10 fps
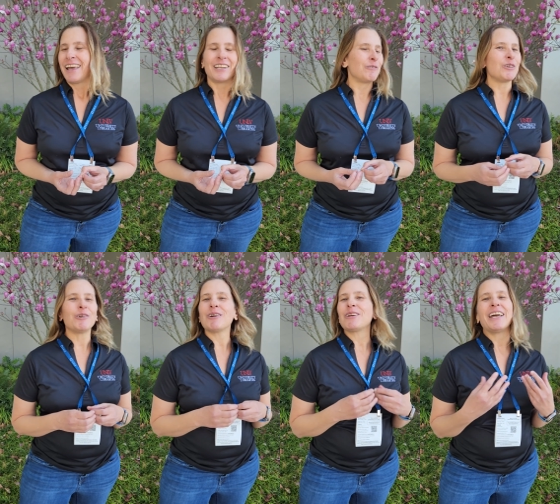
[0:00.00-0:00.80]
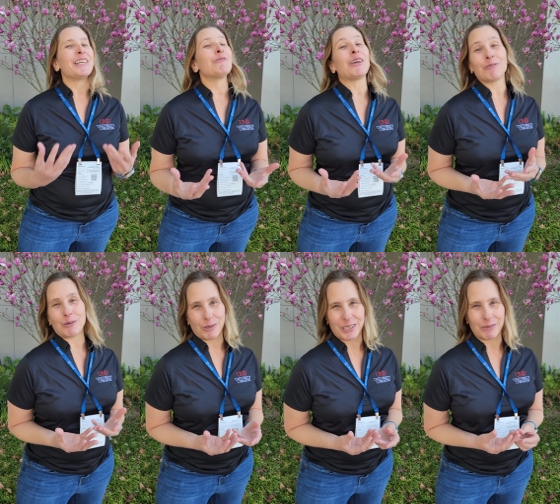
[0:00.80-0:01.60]
And if you have any
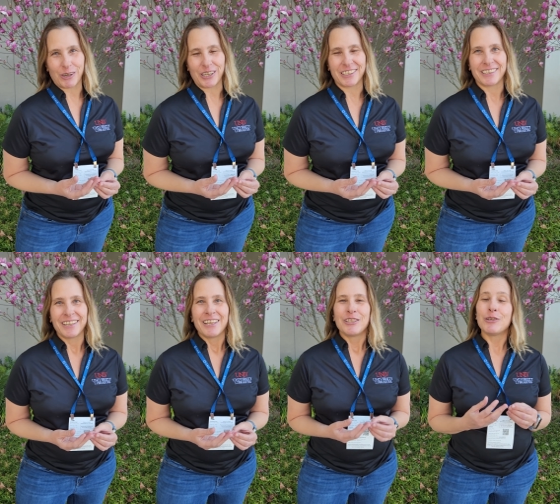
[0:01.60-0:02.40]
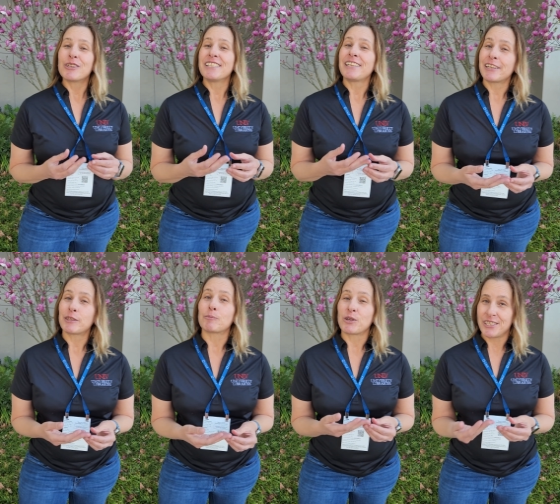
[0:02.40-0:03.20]
favorite work of art, you can take
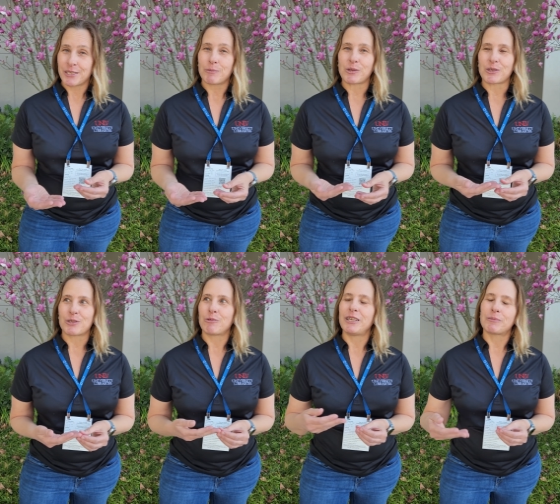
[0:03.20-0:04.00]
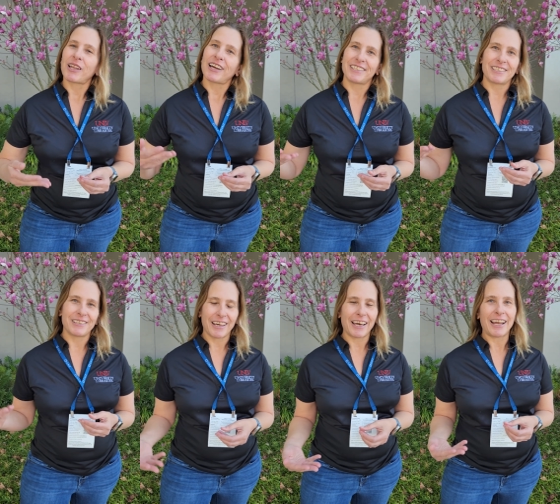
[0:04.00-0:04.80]
the principles we apply to
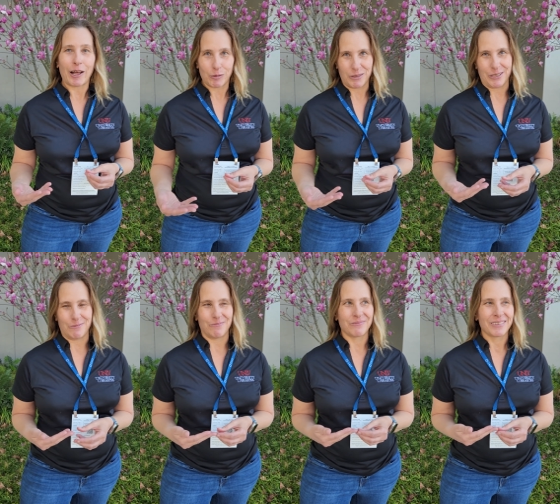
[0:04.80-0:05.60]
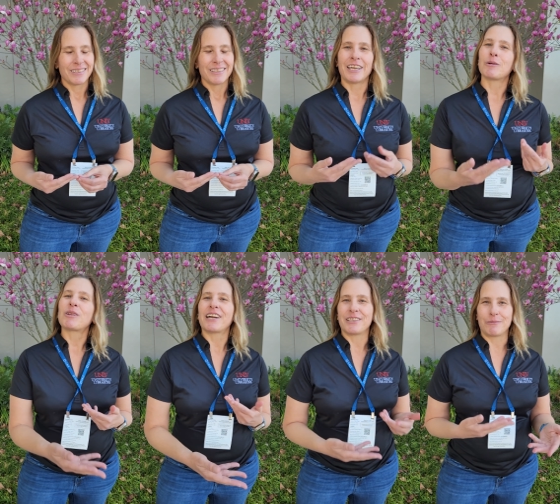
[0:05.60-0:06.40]
that album and
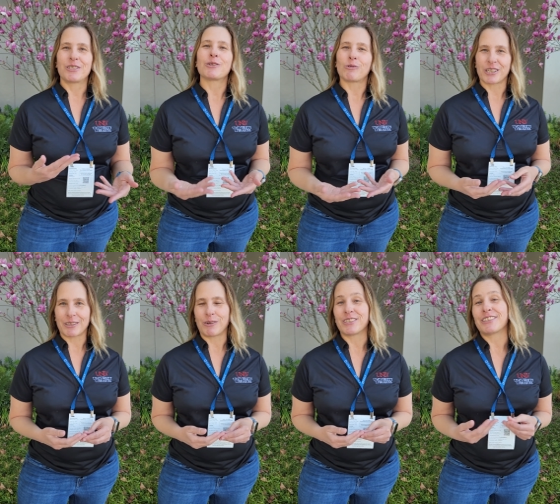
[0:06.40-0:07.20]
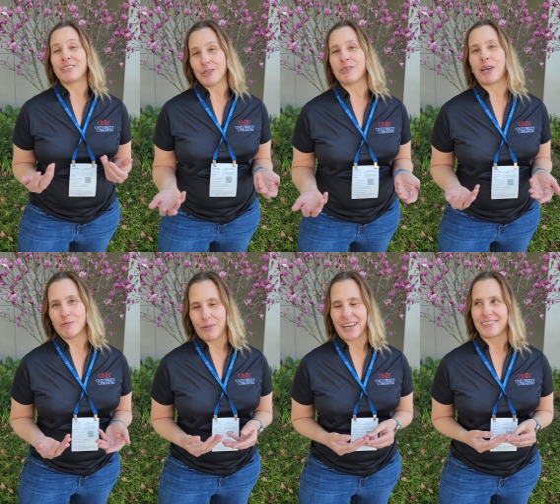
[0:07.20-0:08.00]
apply them to the work of art that you
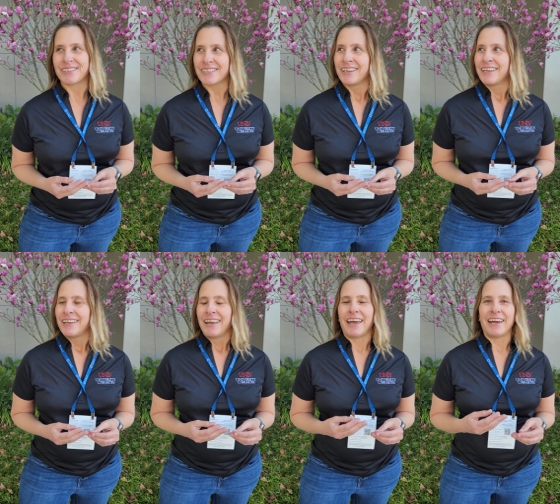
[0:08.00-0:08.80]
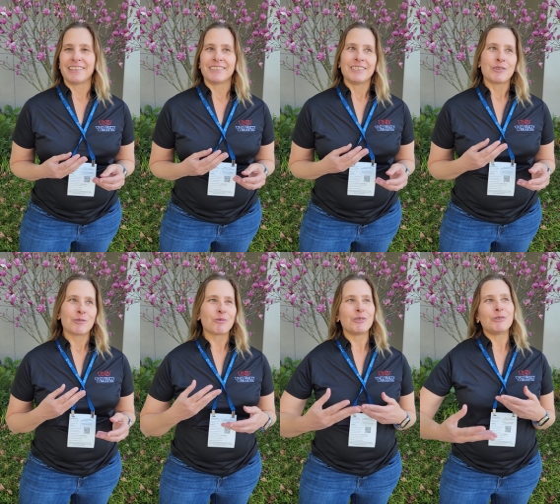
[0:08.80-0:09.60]
love best. And
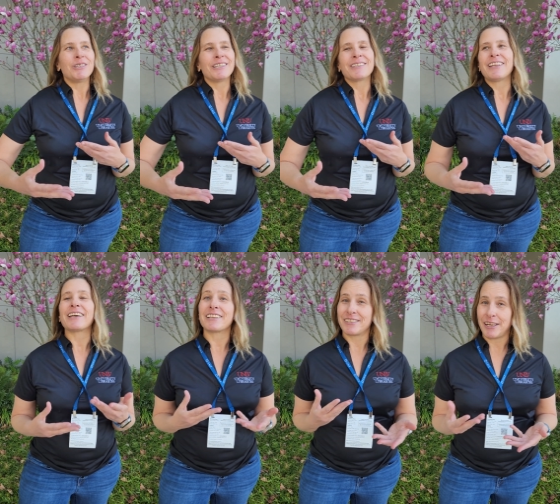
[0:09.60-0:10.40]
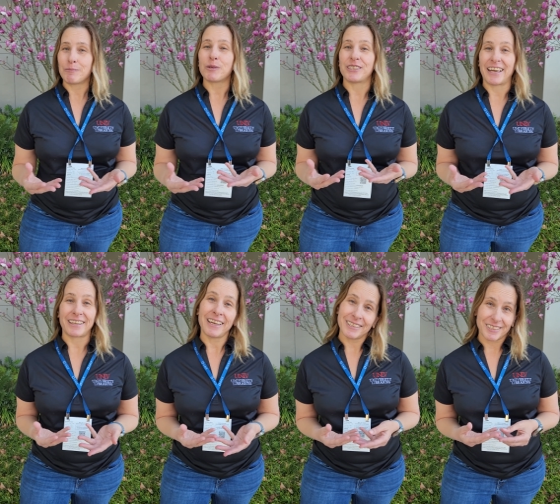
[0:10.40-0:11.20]
through that example and
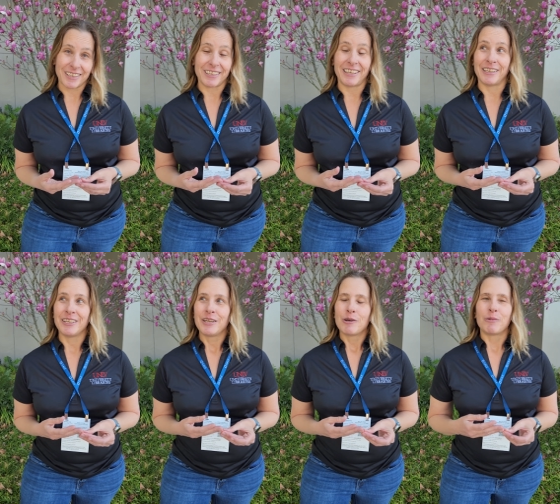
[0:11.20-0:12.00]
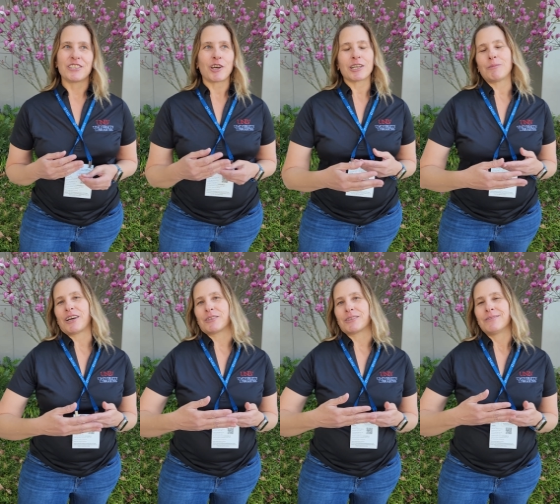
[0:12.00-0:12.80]
that case study, we talk
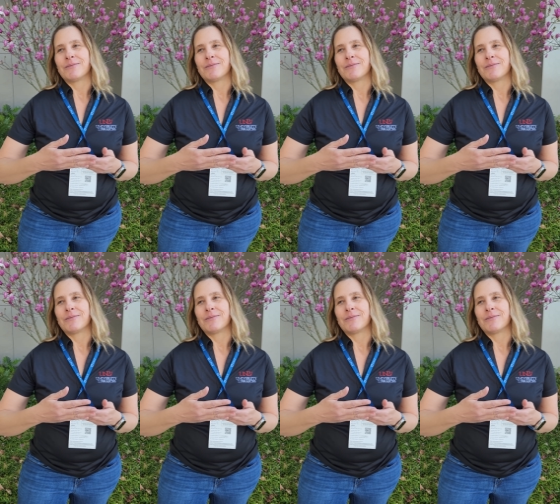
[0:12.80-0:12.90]
about